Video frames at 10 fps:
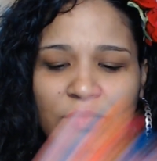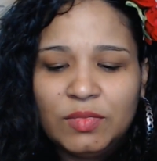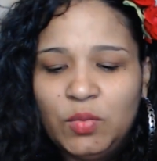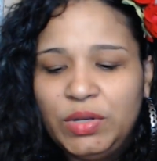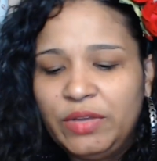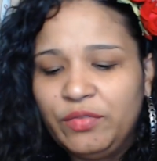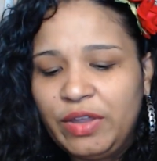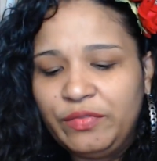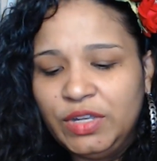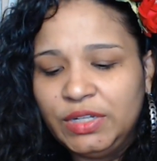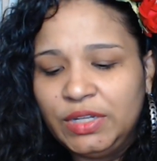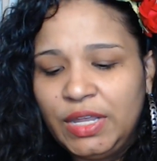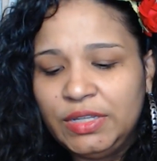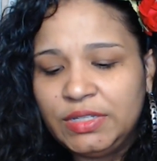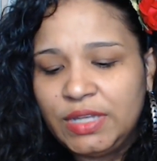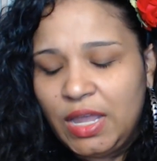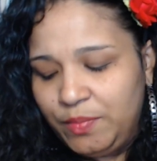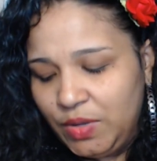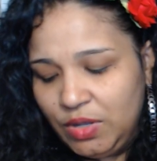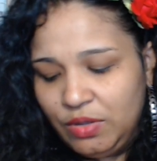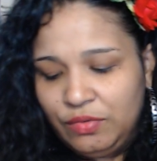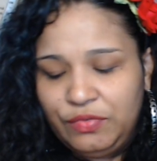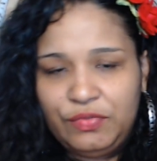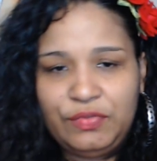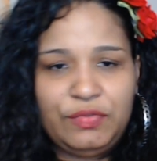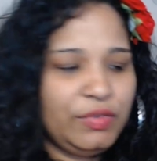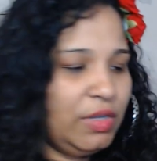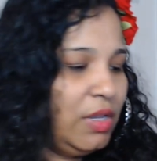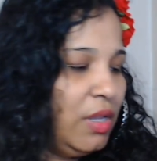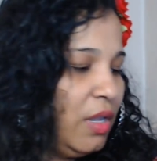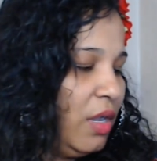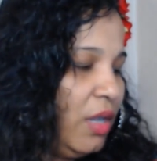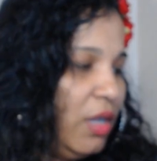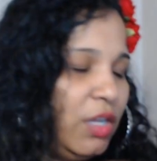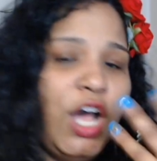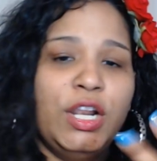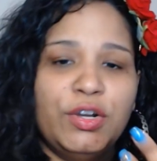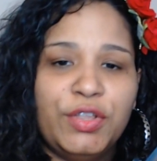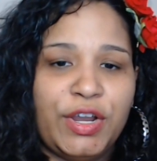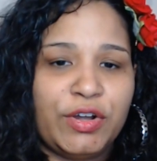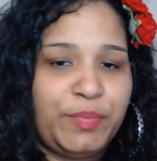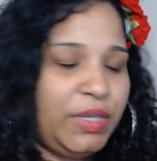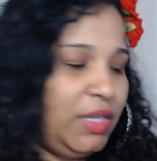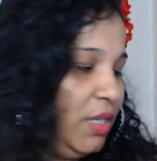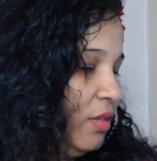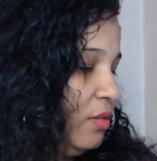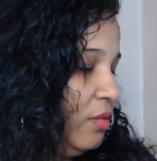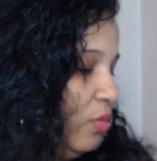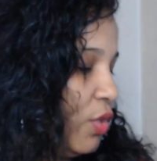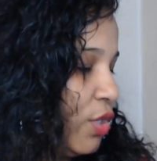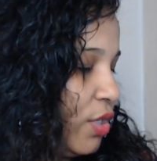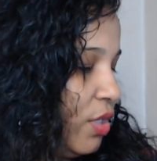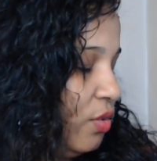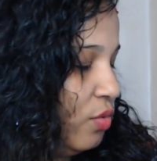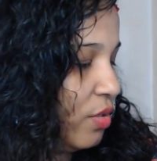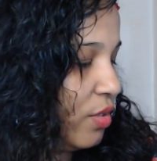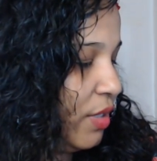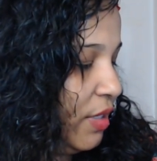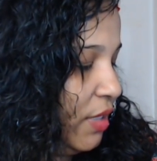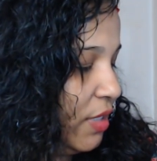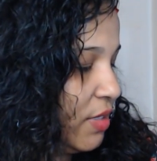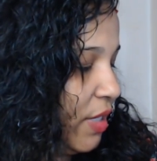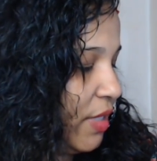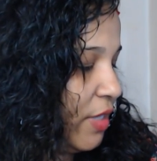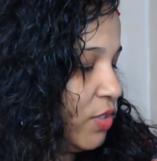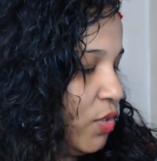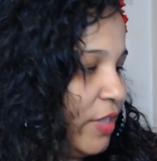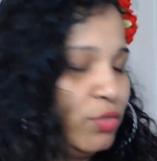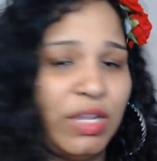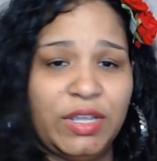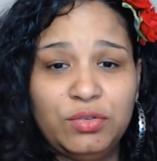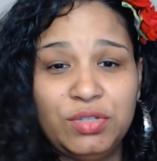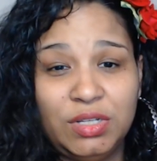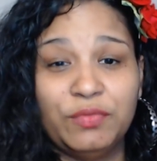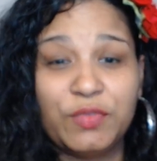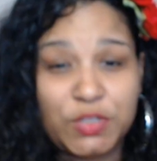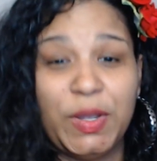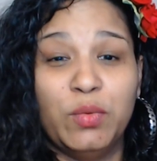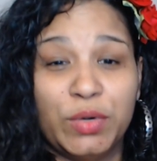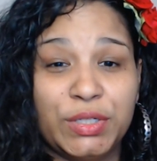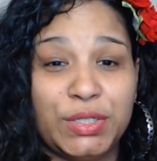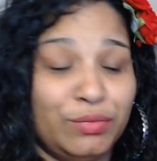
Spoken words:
whenever I've done any type of color therapy work or anything like that. So I do like using them for spell work too.